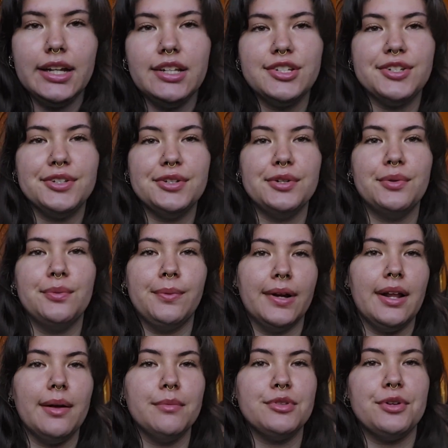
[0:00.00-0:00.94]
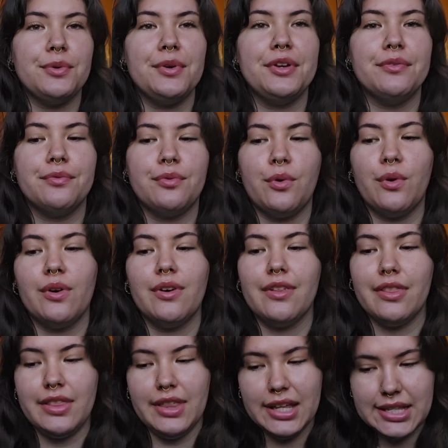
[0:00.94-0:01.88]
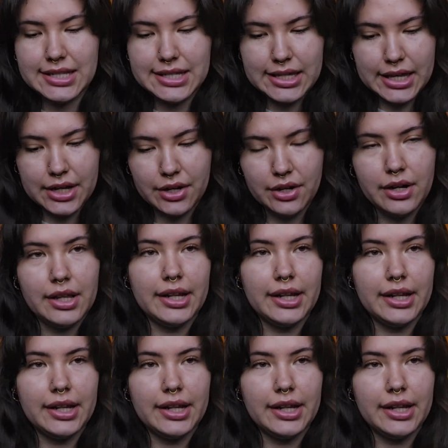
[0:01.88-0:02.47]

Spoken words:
into what I'm doing for this year.